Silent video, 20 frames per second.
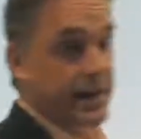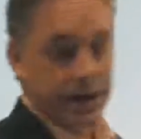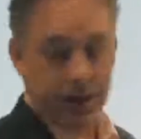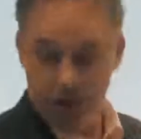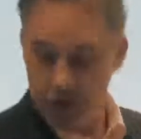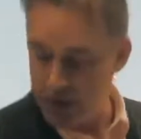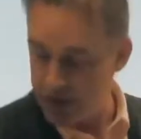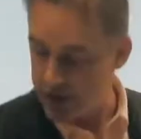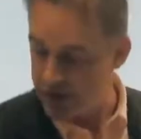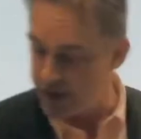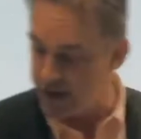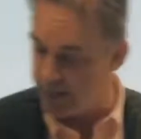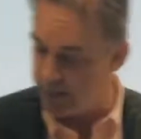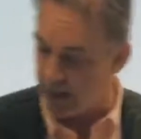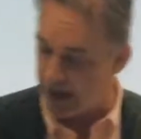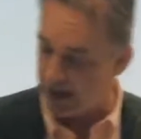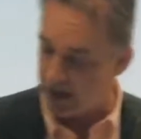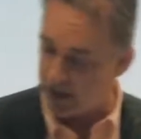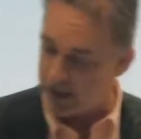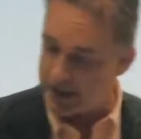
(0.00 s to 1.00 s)
And you can see
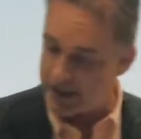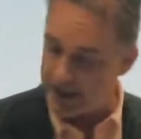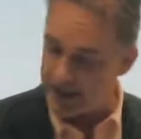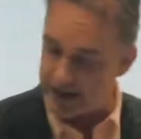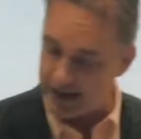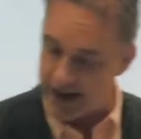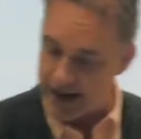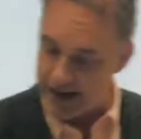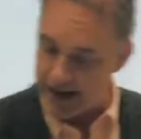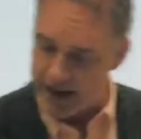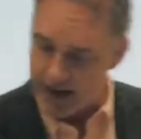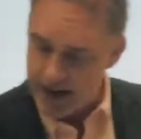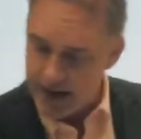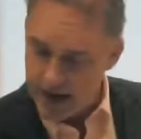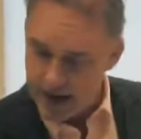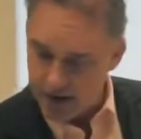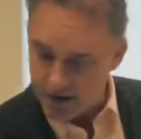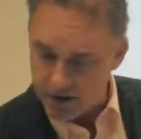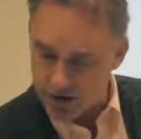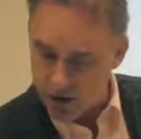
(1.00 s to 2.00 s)
by looking at that,
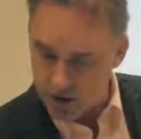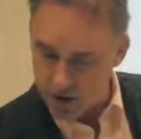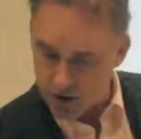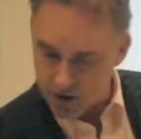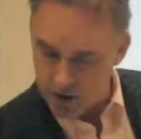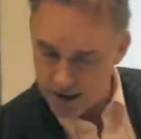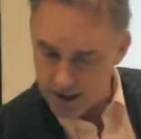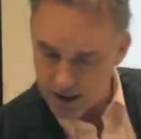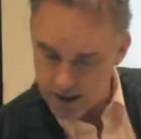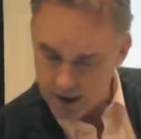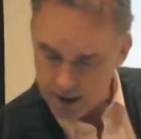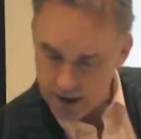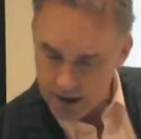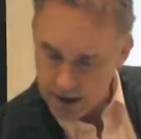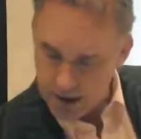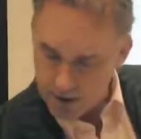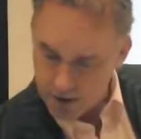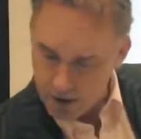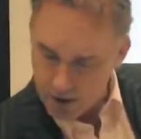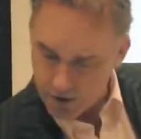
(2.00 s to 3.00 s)
there's all those little,
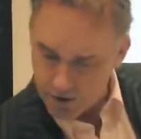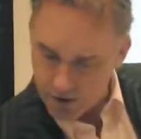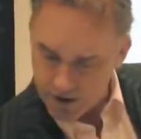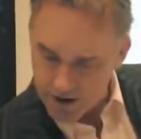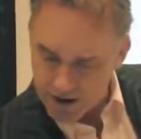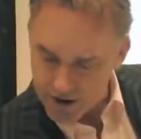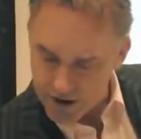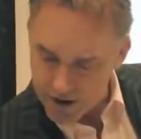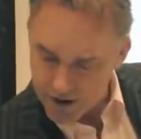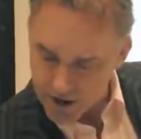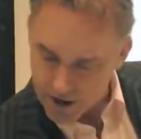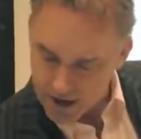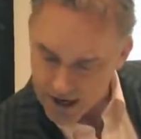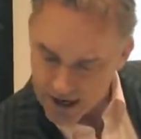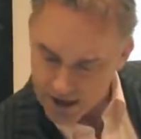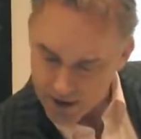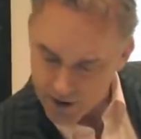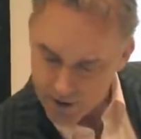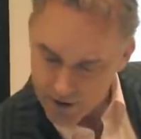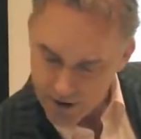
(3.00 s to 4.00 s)
all the things that are
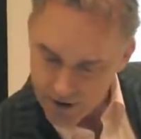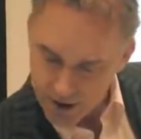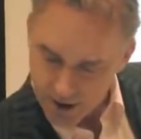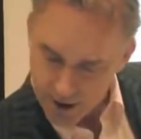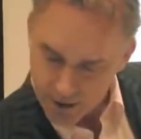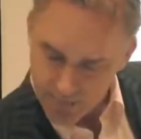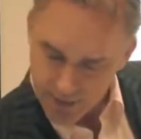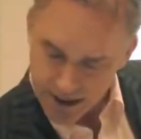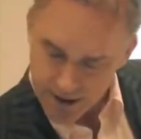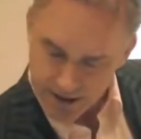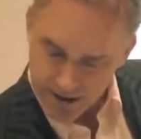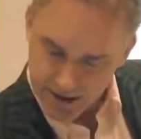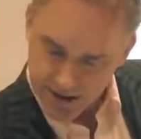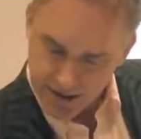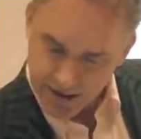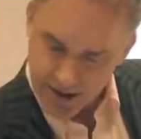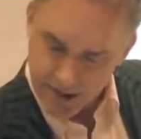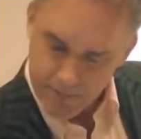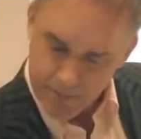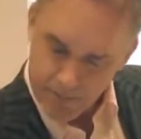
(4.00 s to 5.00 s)
colored there are
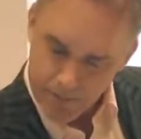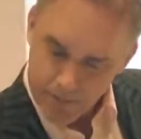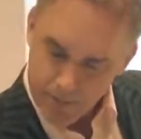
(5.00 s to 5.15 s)
basically